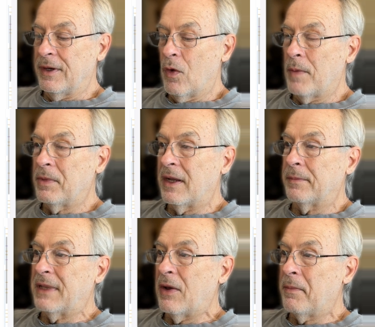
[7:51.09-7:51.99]
No, I'm not.
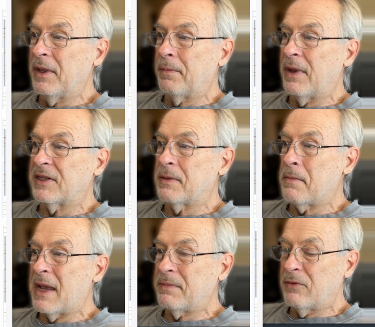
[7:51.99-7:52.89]
Now I'm being passed a
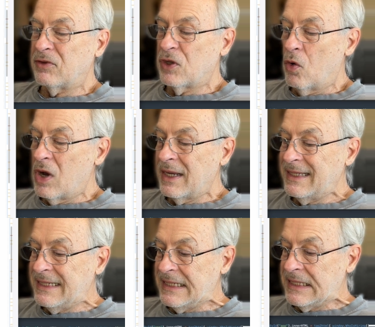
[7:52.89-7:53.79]
map. That was the whole
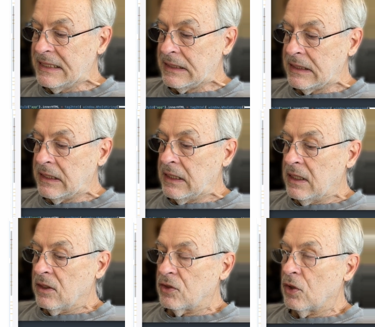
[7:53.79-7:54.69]
idea.
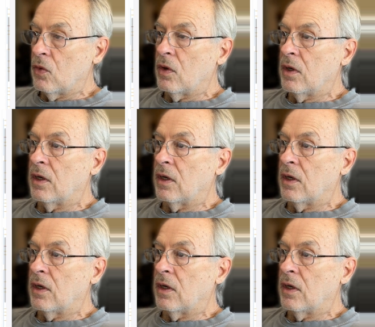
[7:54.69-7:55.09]
So